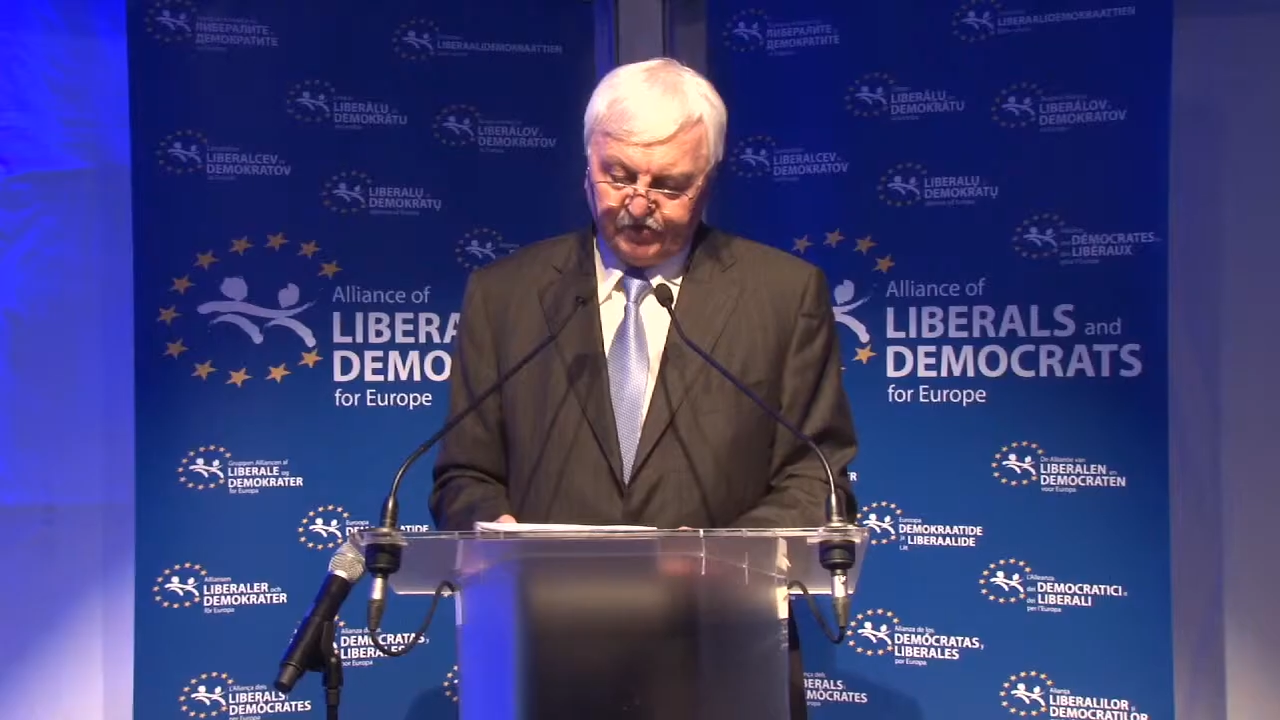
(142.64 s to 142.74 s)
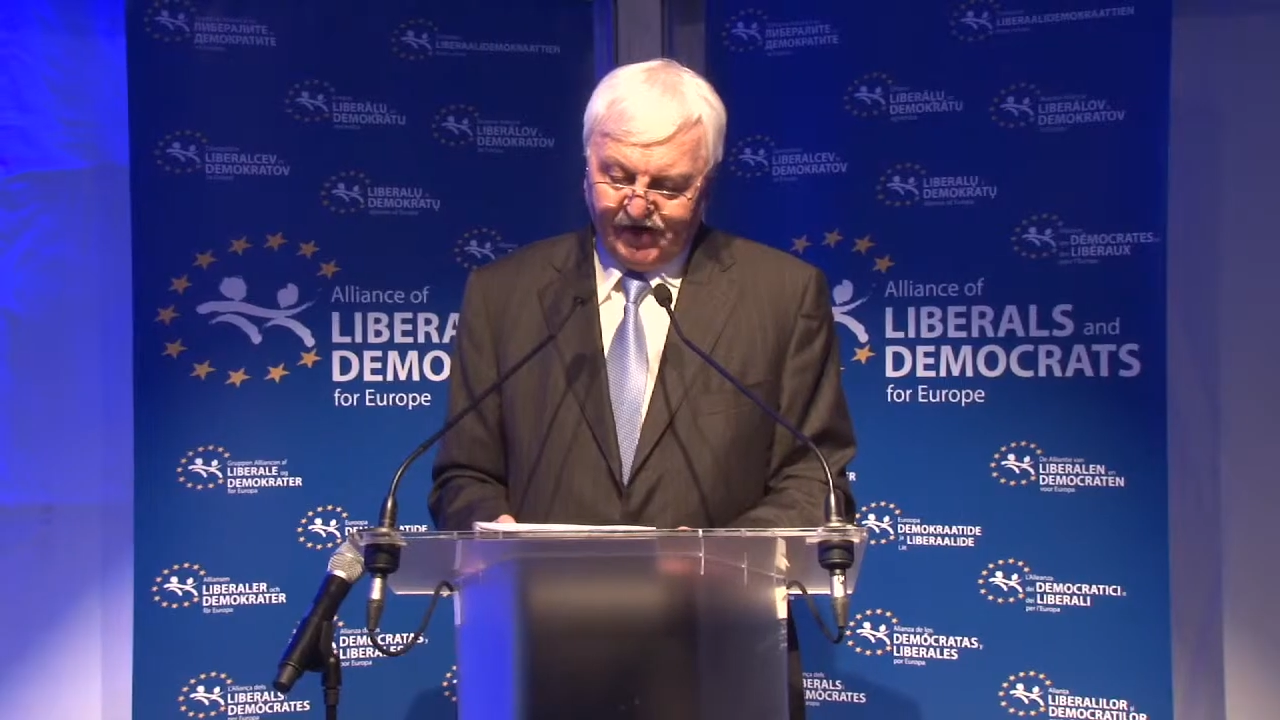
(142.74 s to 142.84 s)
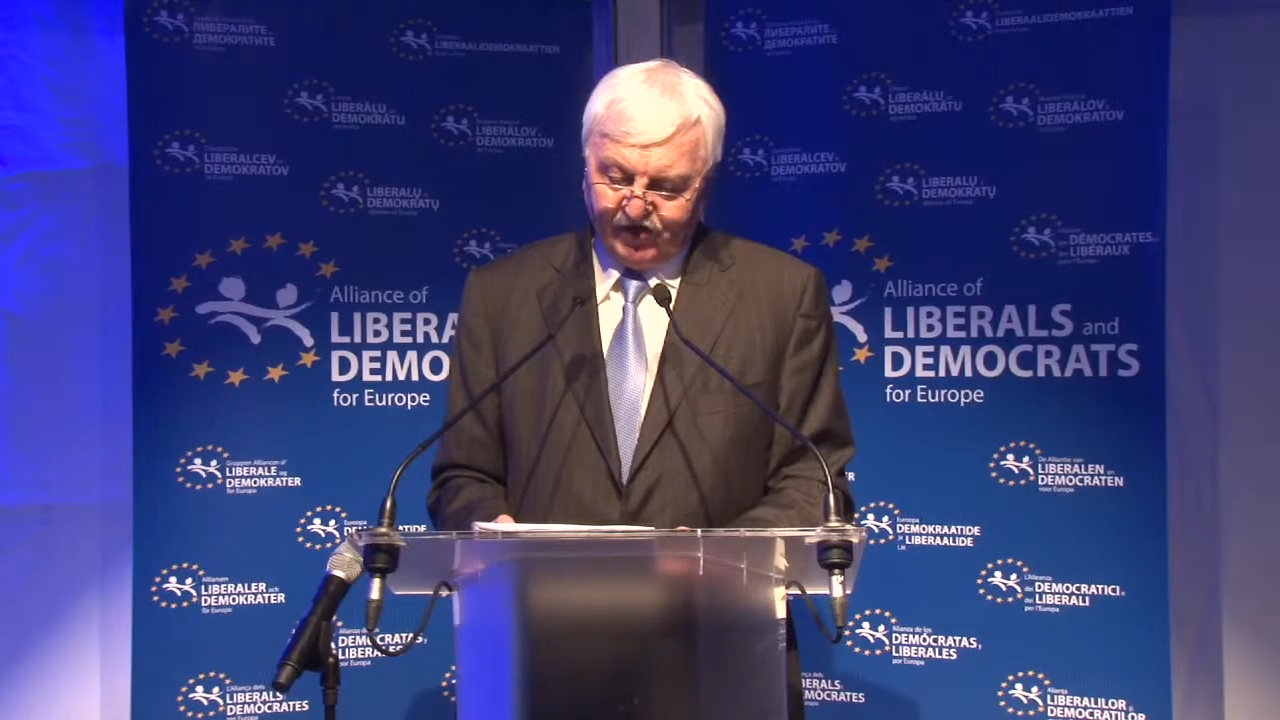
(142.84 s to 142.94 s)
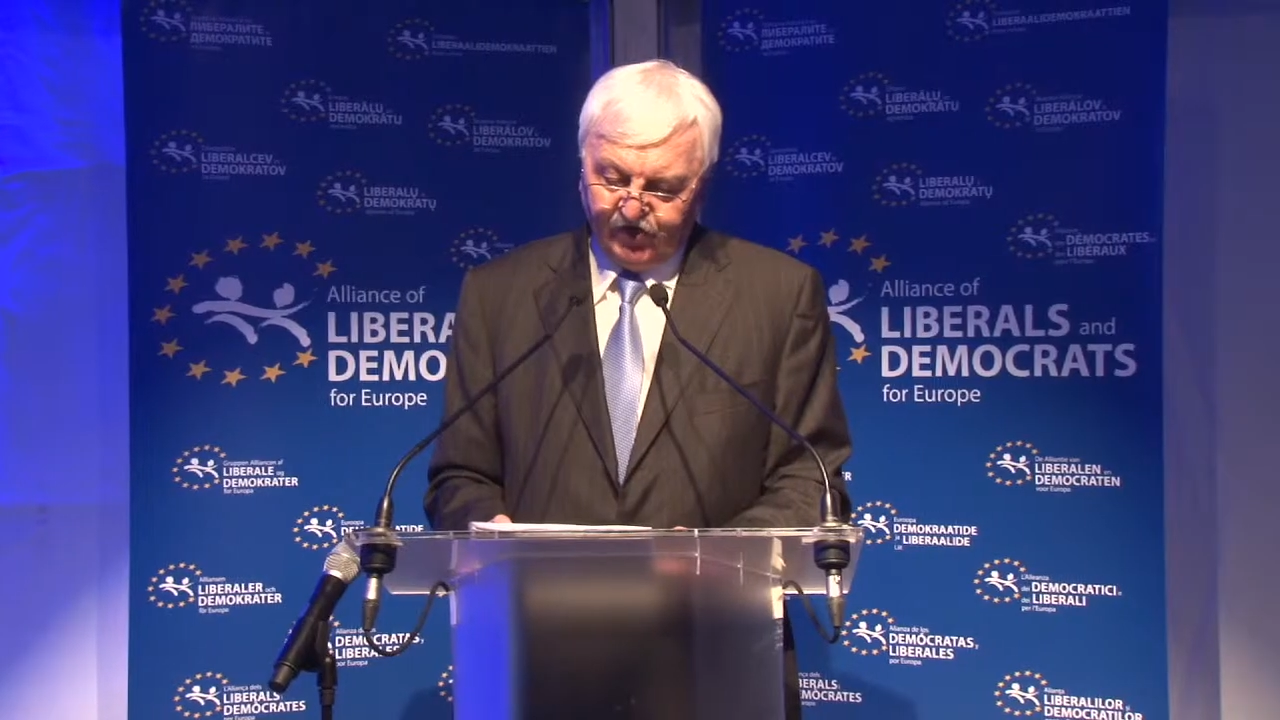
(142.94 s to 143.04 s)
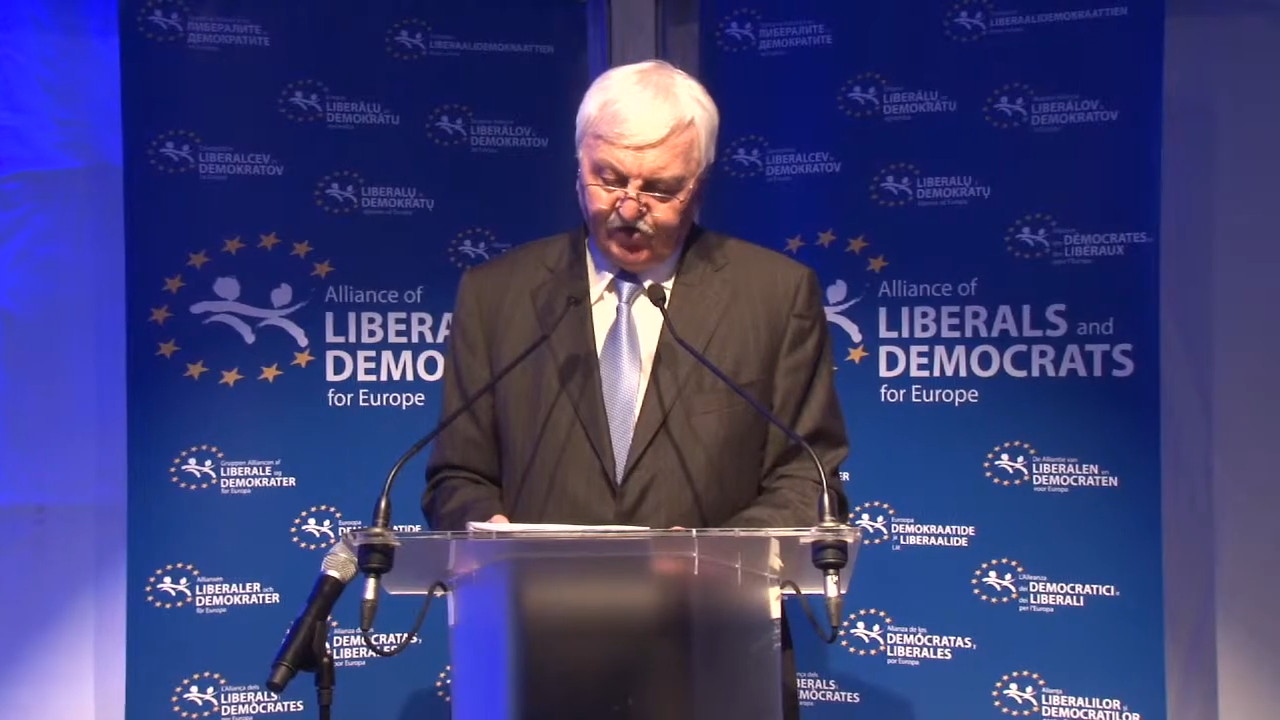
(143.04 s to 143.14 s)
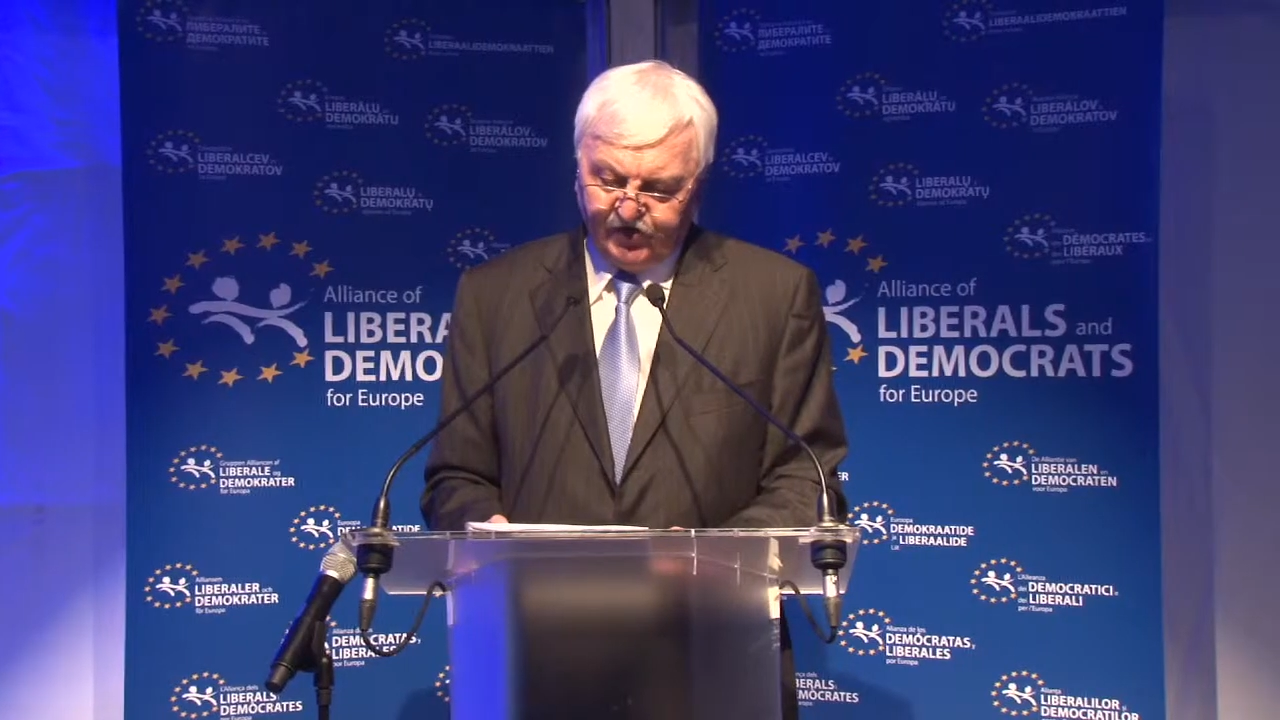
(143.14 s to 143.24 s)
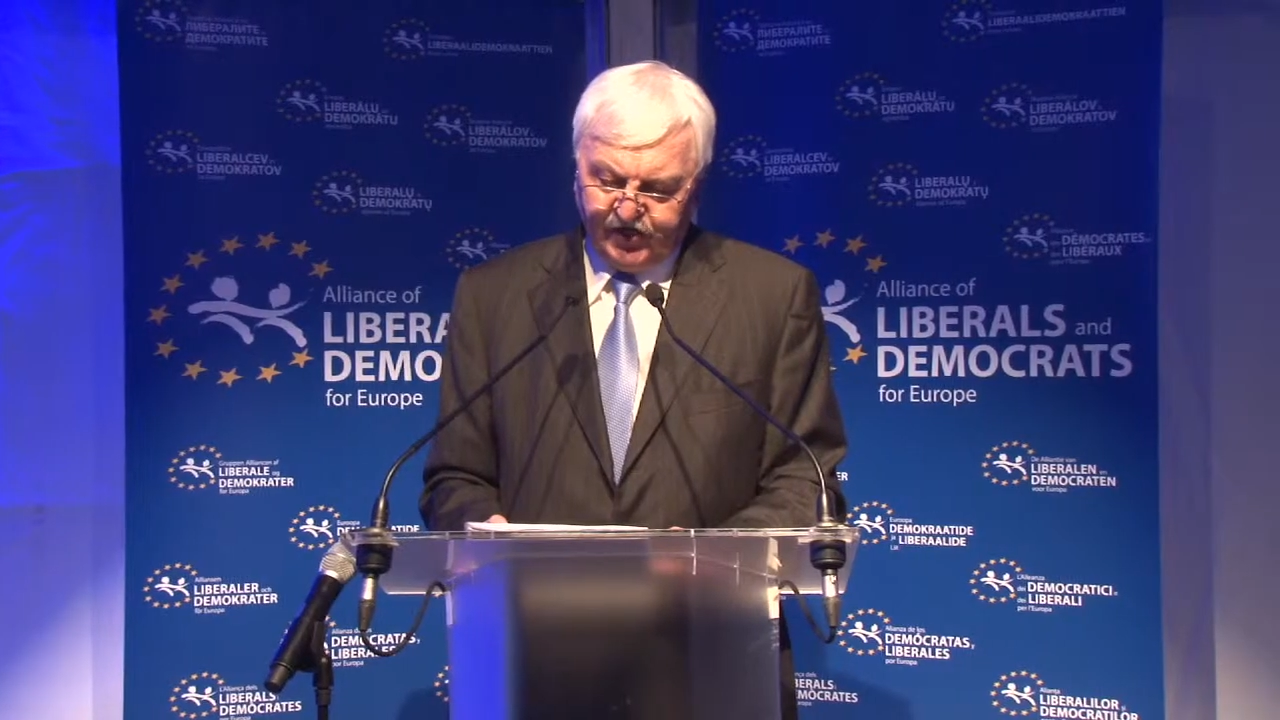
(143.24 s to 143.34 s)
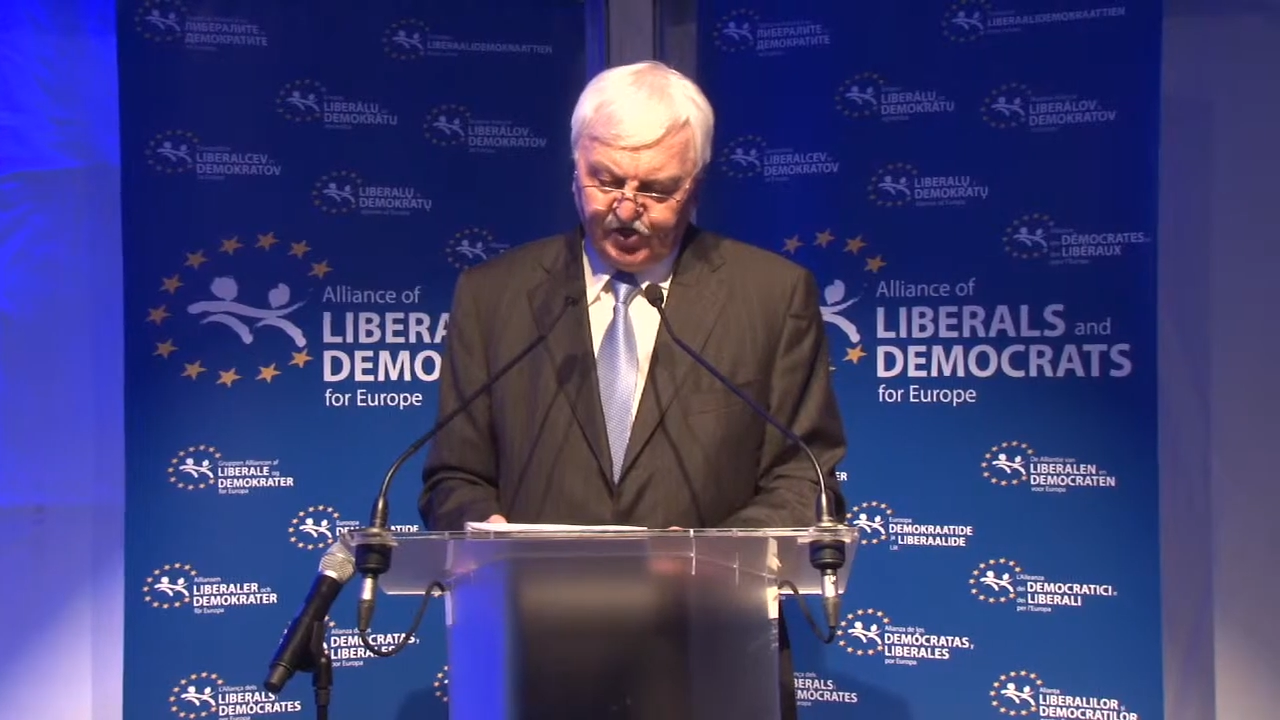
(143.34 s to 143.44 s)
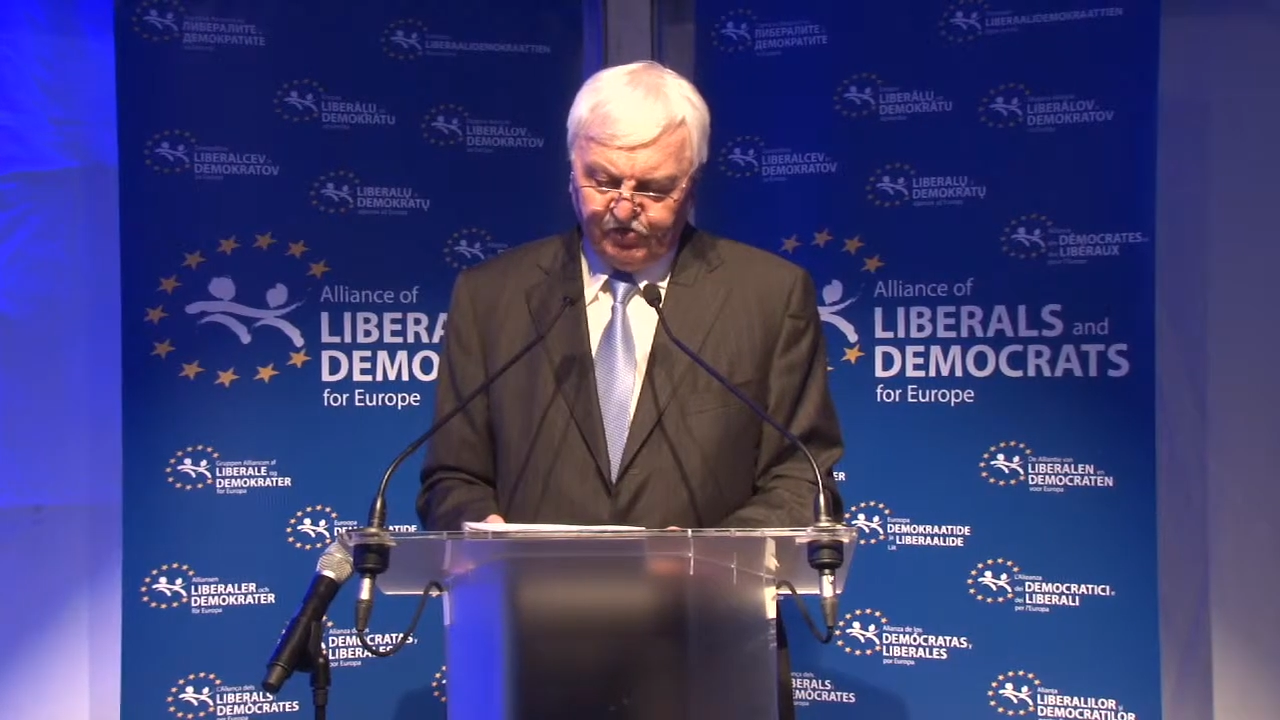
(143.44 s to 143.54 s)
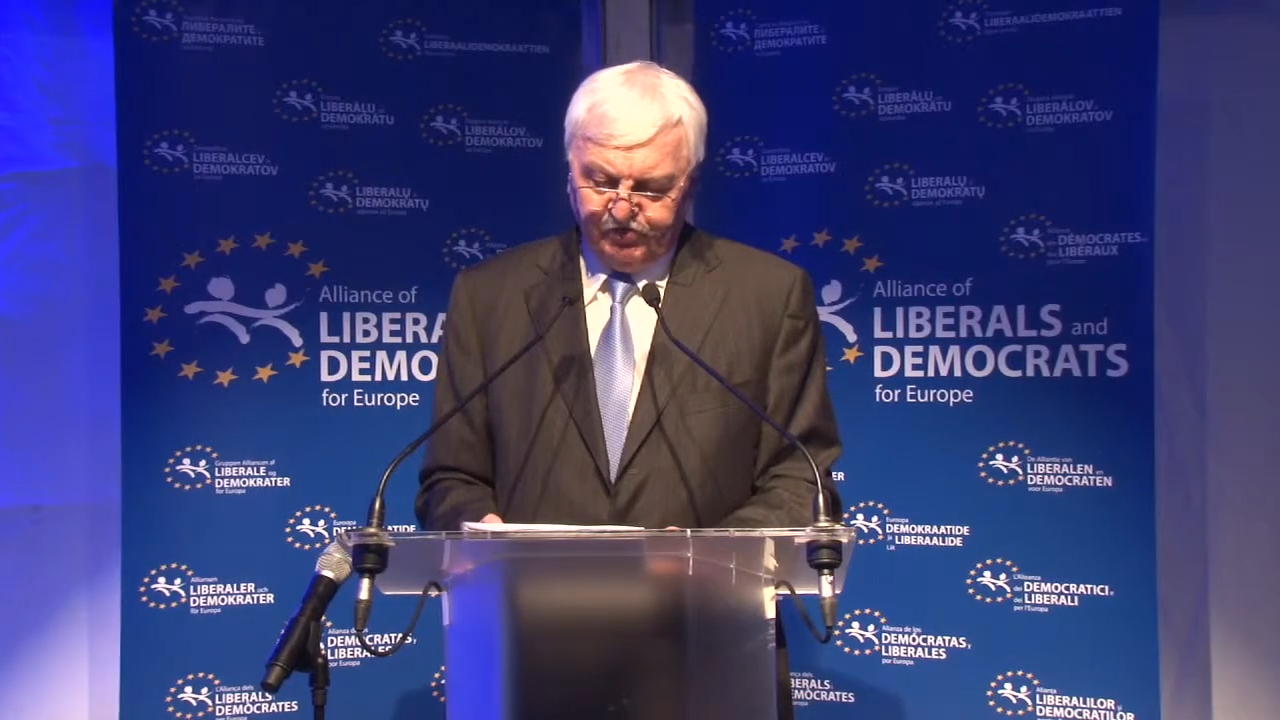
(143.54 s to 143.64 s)
Smart
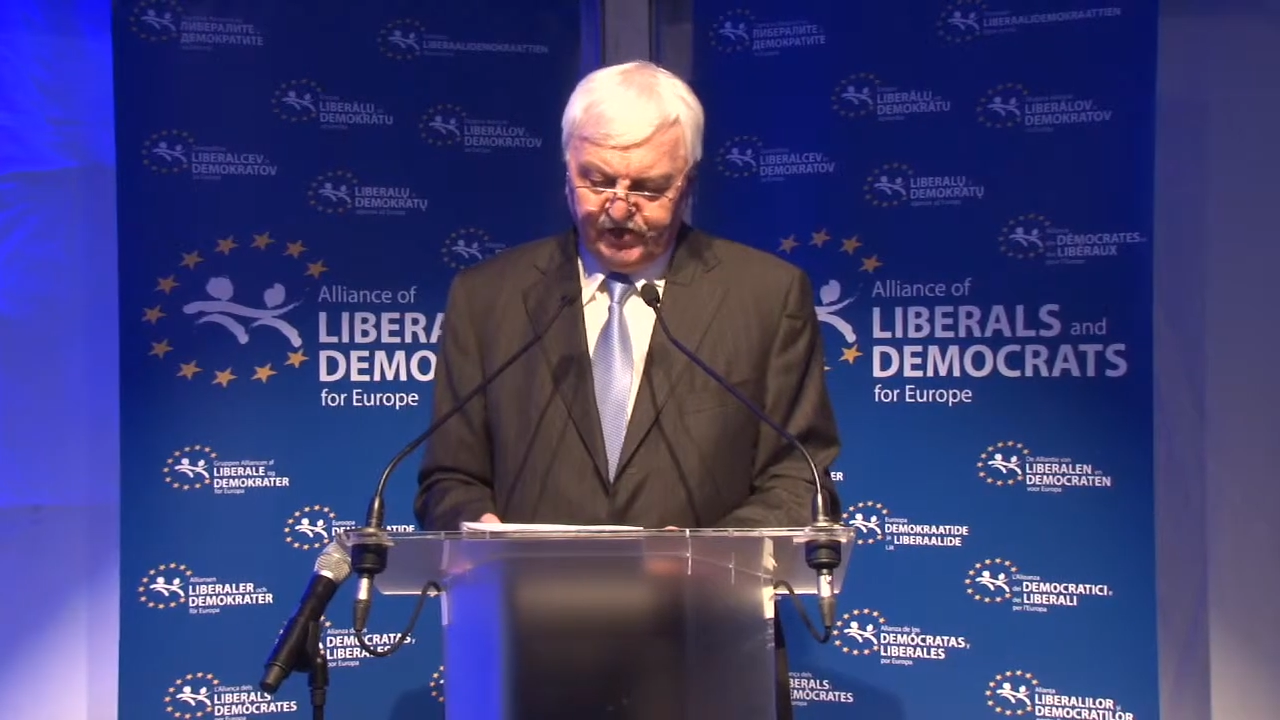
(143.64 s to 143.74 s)
regulation